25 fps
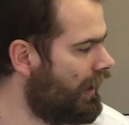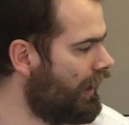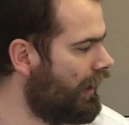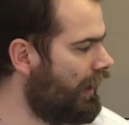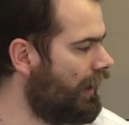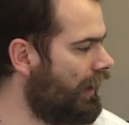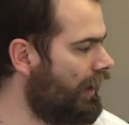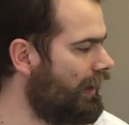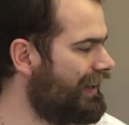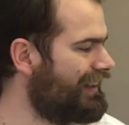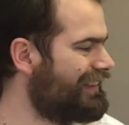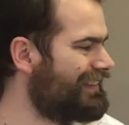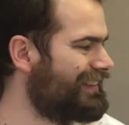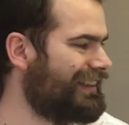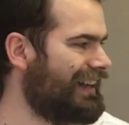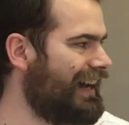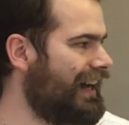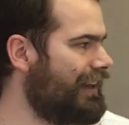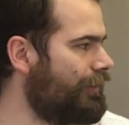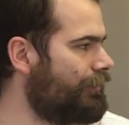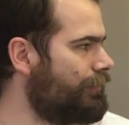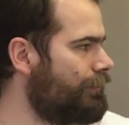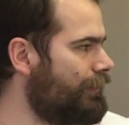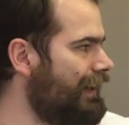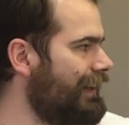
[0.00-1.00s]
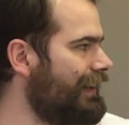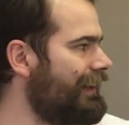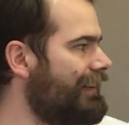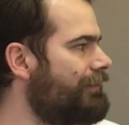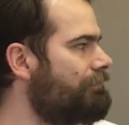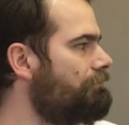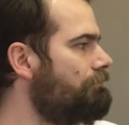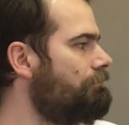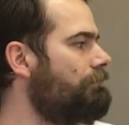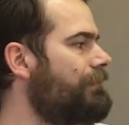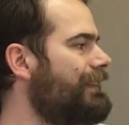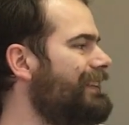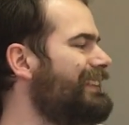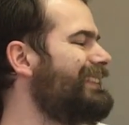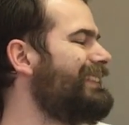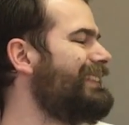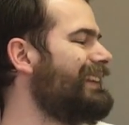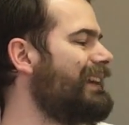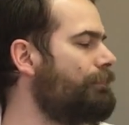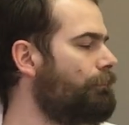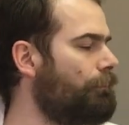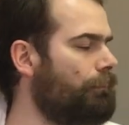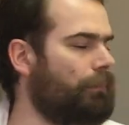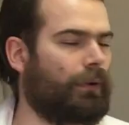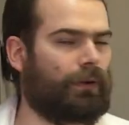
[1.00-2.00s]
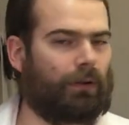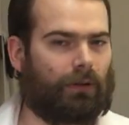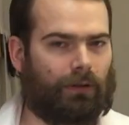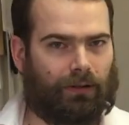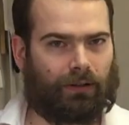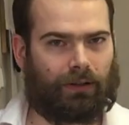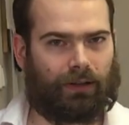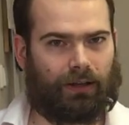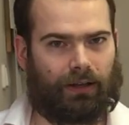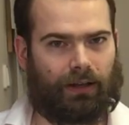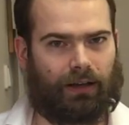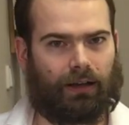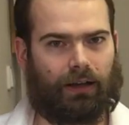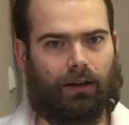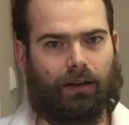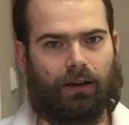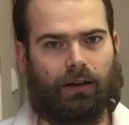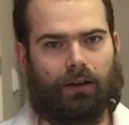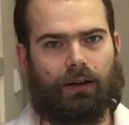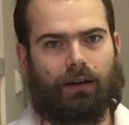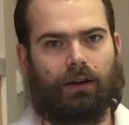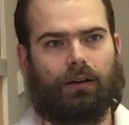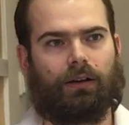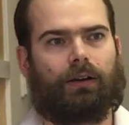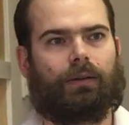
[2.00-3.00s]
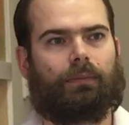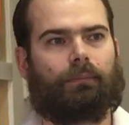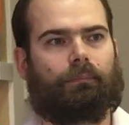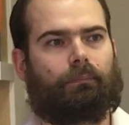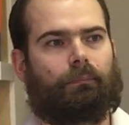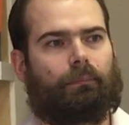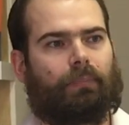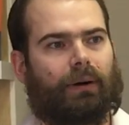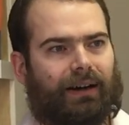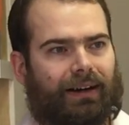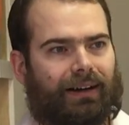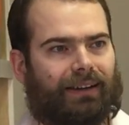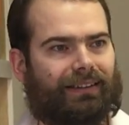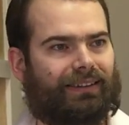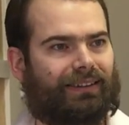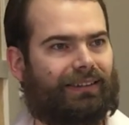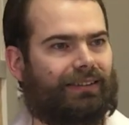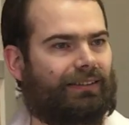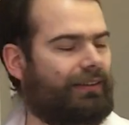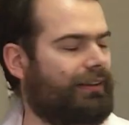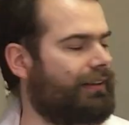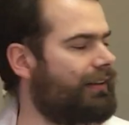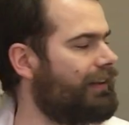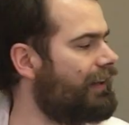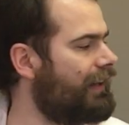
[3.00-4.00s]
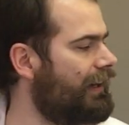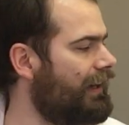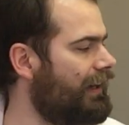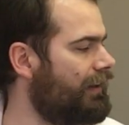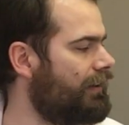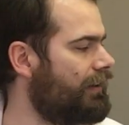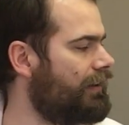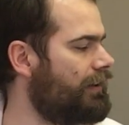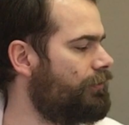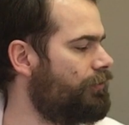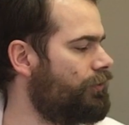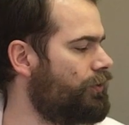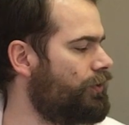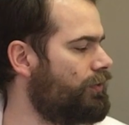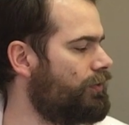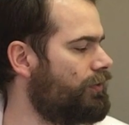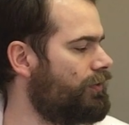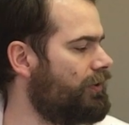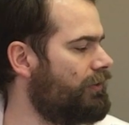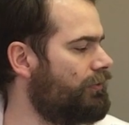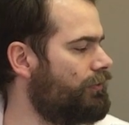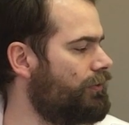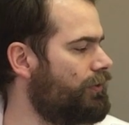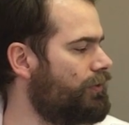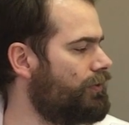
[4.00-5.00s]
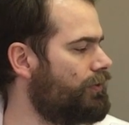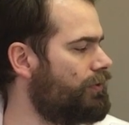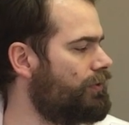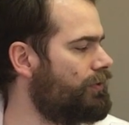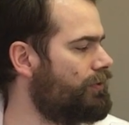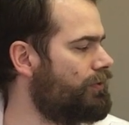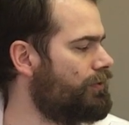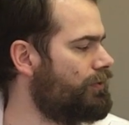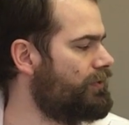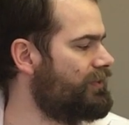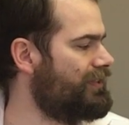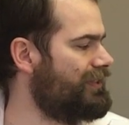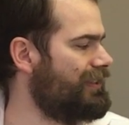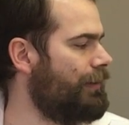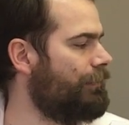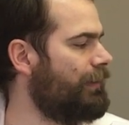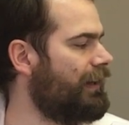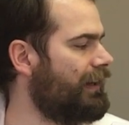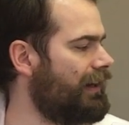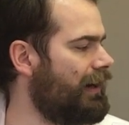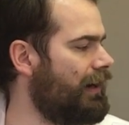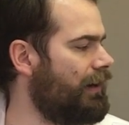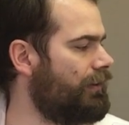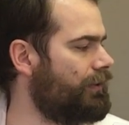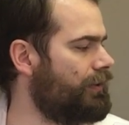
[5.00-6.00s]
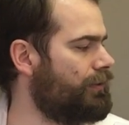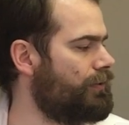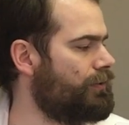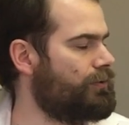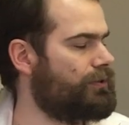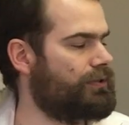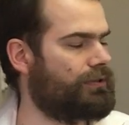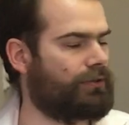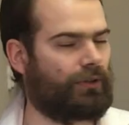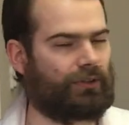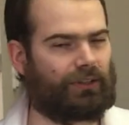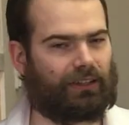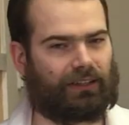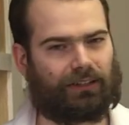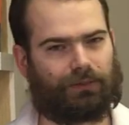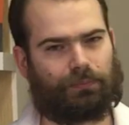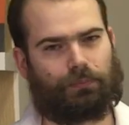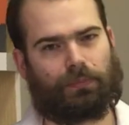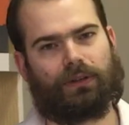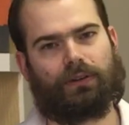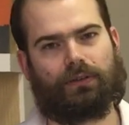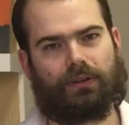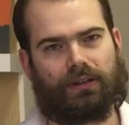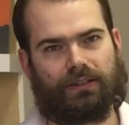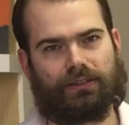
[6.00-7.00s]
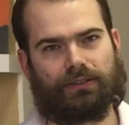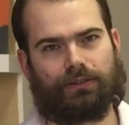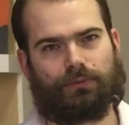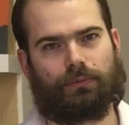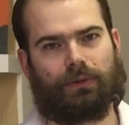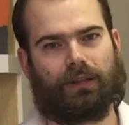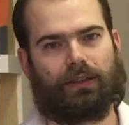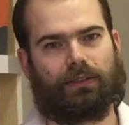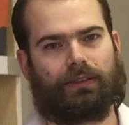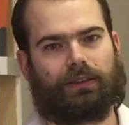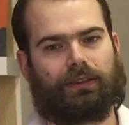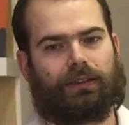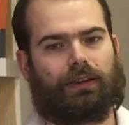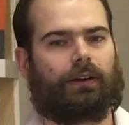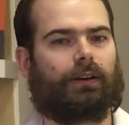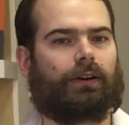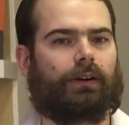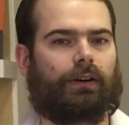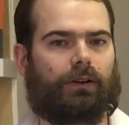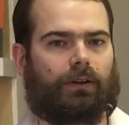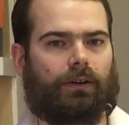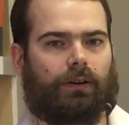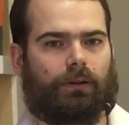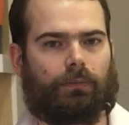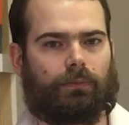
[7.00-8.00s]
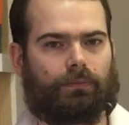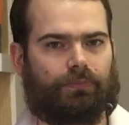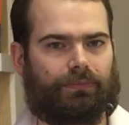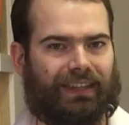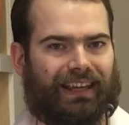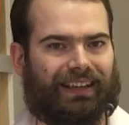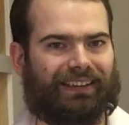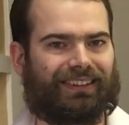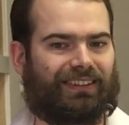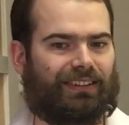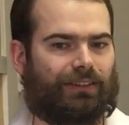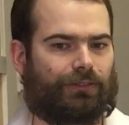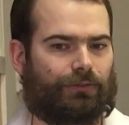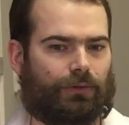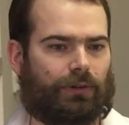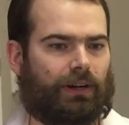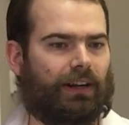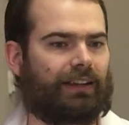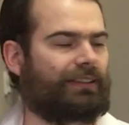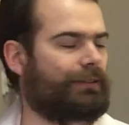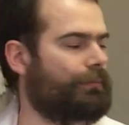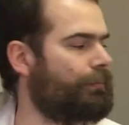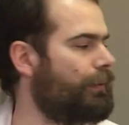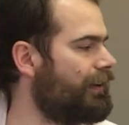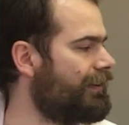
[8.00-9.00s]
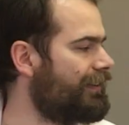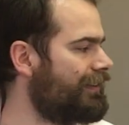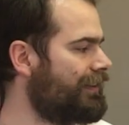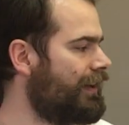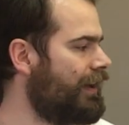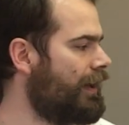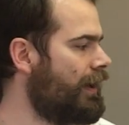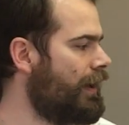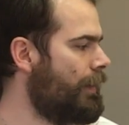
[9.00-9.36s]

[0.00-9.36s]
It's kind of like simple, but again, if you use some accountant who's not experienced with taxes for expats,